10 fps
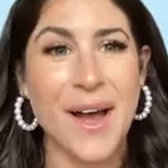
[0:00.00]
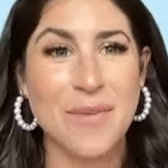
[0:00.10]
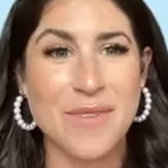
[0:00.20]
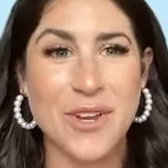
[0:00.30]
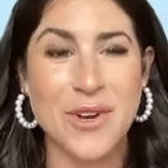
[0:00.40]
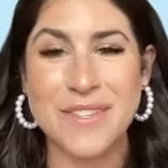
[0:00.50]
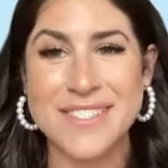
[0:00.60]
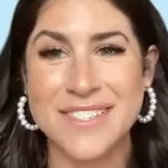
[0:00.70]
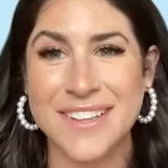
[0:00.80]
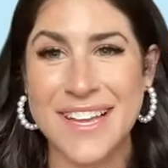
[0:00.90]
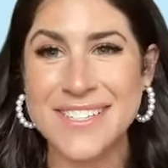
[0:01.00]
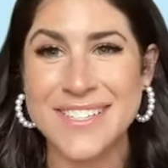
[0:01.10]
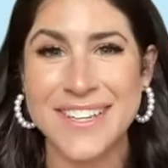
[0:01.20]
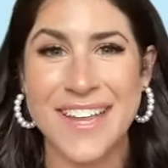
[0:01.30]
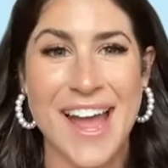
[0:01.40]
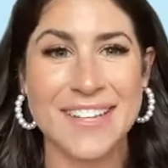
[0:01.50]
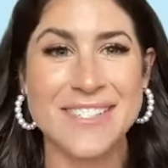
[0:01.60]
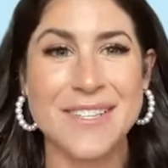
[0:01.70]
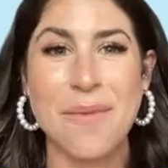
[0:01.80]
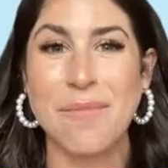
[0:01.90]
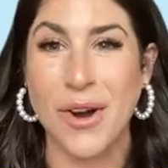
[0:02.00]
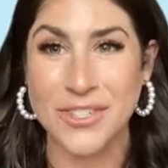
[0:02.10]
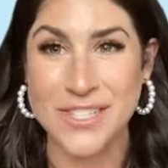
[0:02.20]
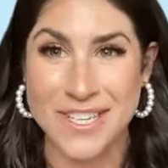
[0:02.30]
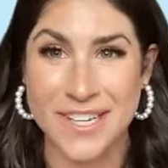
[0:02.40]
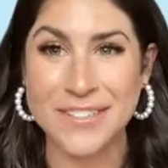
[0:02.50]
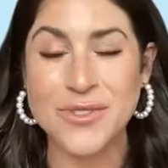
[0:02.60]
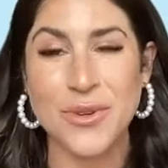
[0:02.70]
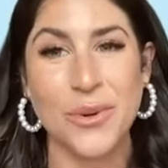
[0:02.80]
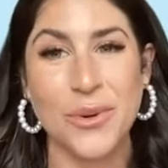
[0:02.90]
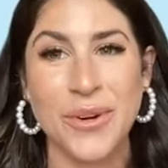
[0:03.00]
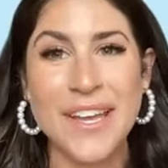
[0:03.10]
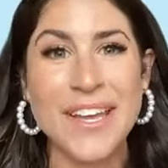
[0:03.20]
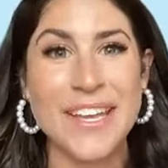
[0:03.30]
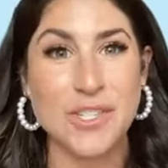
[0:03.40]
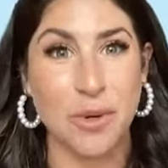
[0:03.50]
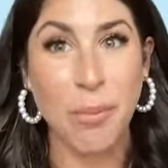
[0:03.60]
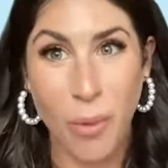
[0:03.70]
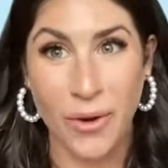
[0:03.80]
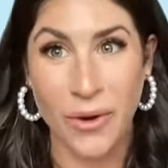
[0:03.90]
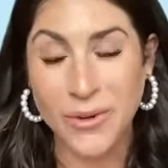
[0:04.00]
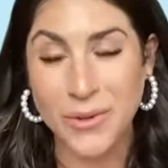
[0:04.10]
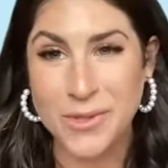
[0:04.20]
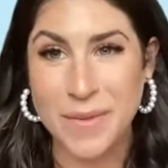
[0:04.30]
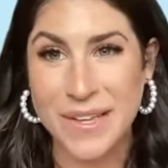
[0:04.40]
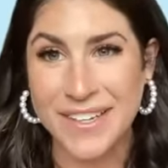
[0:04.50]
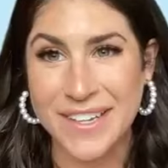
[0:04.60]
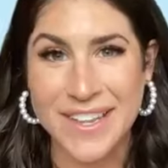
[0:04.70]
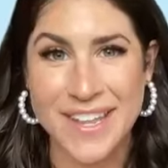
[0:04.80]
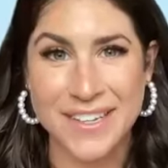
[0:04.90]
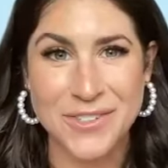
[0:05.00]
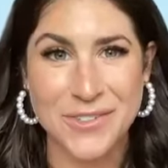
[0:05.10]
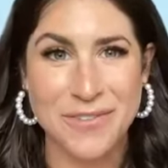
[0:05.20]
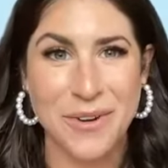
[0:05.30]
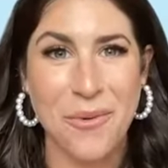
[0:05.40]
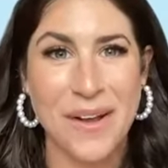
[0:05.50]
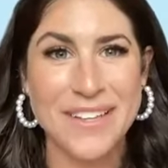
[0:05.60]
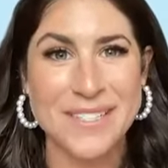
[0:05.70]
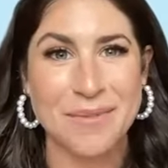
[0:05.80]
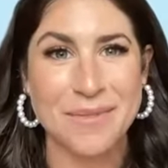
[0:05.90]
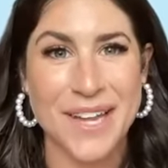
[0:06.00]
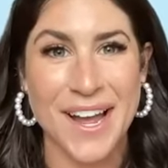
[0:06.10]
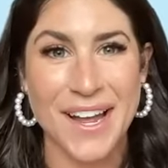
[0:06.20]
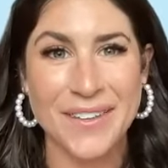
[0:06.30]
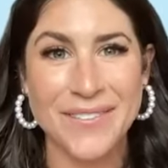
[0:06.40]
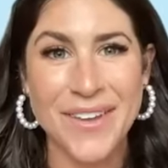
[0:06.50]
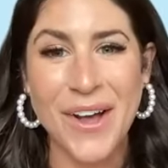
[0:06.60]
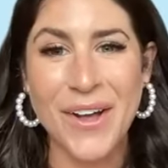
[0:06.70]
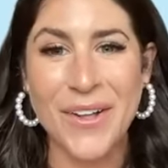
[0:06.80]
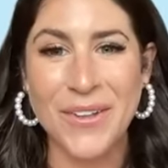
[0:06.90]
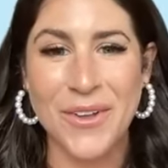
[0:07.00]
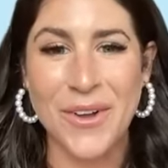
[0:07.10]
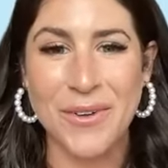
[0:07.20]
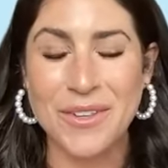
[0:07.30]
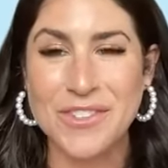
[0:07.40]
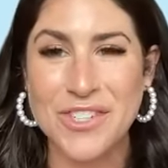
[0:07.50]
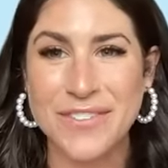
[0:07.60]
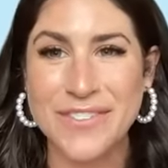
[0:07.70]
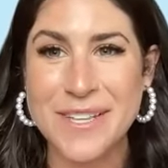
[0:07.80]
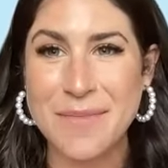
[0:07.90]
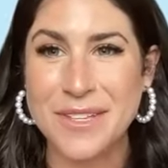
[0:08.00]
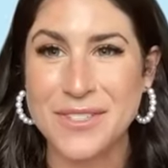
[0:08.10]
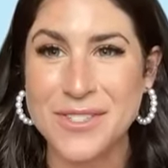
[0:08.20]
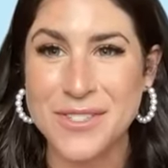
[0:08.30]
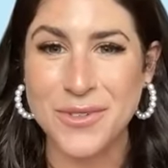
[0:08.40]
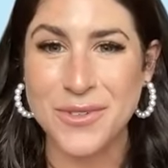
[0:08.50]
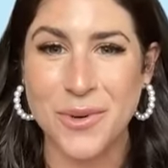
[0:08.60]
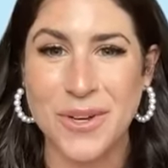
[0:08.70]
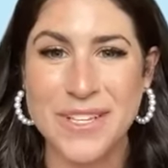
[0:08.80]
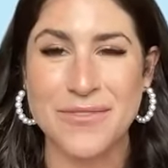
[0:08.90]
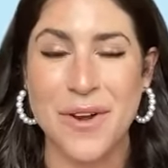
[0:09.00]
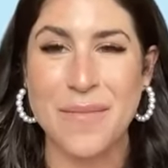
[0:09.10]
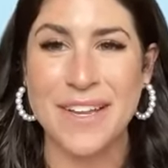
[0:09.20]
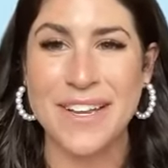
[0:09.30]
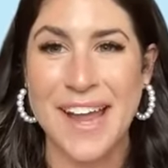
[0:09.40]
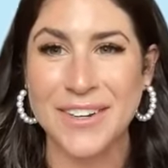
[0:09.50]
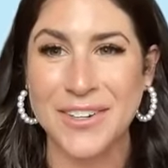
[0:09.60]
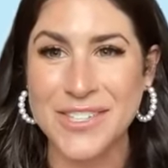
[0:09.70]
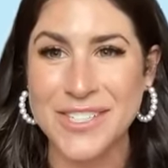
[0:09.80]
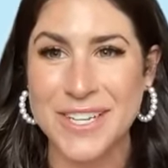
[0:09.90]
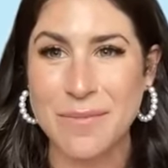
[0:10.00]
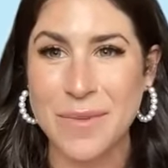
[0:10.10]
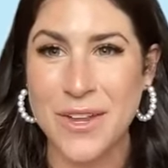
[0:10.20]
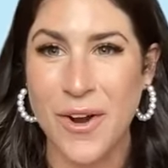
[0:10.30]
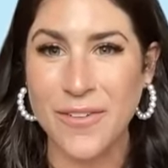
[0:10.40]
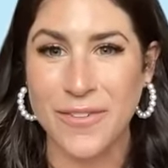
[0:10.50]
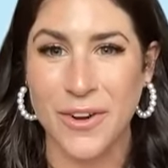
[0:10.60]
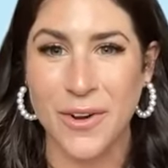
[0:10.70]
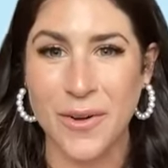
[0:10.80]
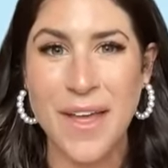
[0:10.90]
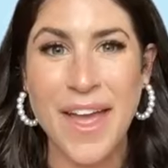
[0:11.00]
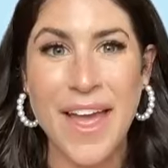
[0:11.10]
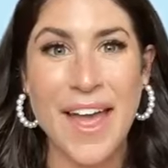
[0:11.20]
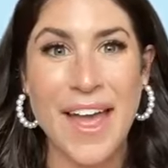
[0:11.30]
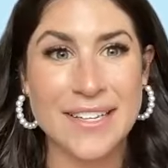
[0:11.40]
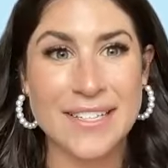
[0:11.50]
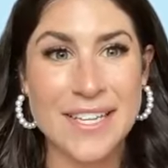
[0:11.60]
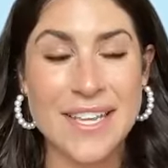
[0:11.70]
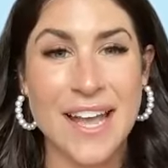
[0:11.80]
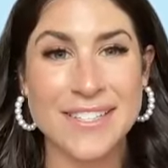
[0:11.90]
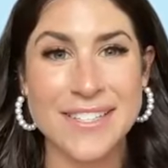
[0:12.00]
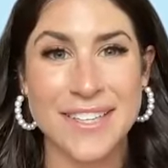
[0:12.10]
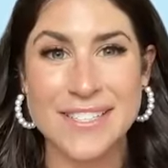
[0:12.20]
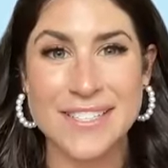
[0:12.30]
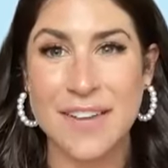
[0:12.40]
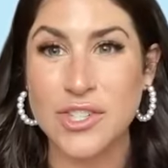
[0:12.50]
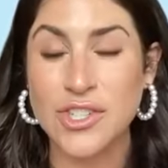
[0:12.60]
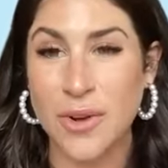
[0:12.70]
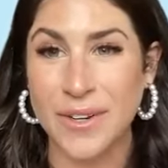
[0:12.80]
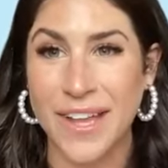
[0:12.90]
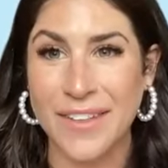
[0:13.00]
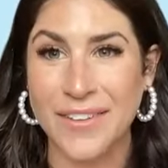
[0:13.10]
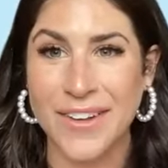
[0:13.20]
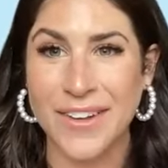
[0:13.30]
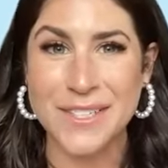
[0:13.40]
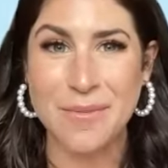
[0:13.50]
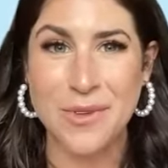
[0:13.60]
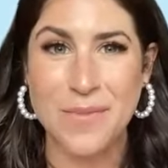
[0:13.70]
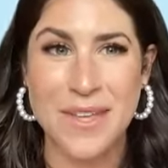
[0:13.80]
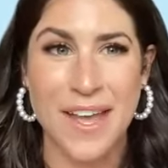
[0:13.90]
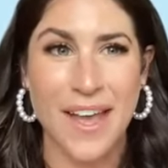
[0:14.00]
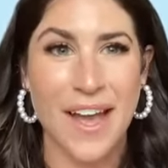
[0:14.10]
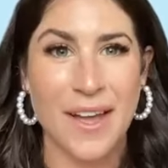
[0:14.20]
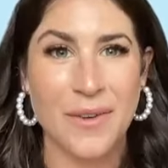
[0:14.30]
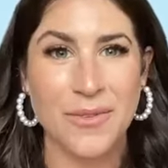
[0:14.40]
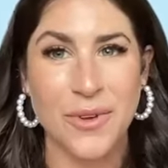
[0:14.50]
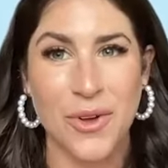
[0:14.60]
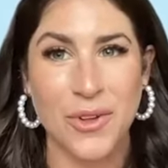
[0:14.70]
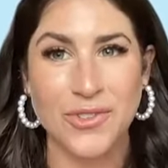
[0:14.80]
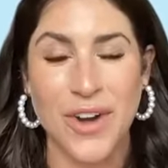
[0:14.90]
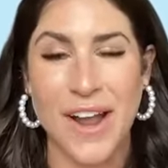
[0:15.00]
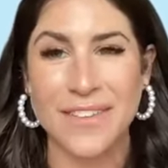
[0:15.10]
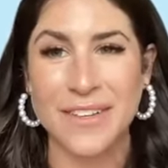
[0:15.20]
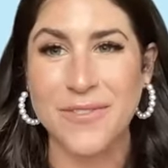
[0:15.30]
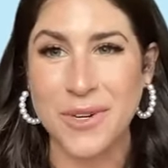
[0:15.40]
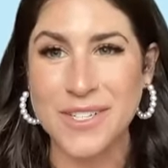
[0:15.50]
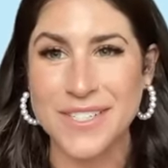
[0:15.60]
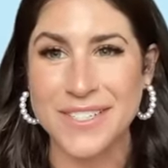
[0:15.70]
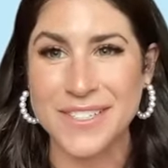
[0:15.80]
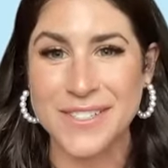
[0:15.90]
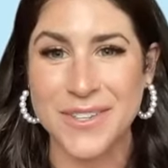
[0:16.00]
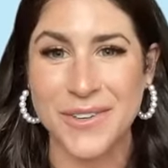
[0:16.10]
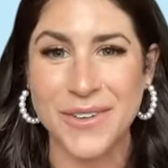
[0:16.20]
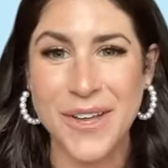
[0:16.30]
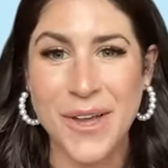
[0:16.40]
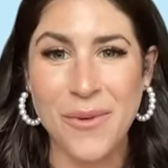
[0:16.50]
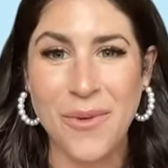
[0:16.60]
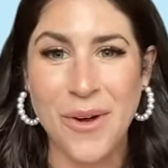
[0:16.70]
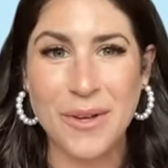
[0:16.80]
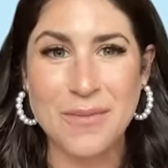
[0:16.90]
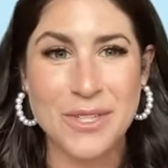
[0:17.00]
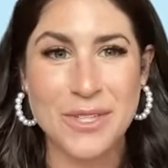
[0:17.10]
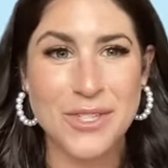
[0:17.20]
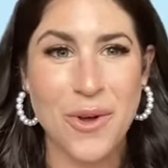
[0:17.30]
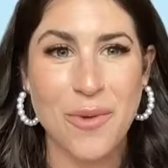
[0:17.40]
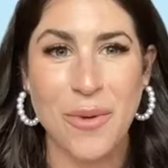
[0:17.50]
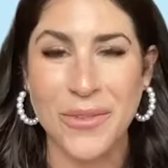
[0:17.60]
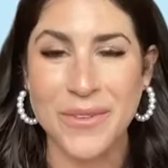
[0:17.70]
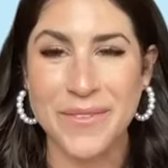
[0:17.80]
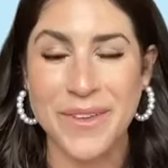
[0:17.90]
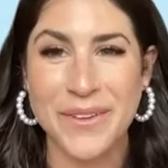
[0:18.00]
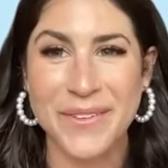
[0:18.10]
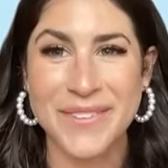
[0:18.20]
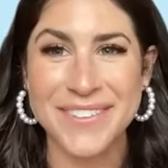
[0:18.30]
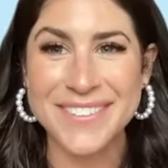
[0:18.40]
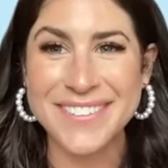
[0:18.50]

I'm here with Celeste Katz Marston, who is a reporter who's been in the industry for quite some time, along with Jeff Simmons, who is from Anat Gerstein PR firm. And he and Celeste have a show together on WBAI called Driving Forces. So welcome to the show, both of you.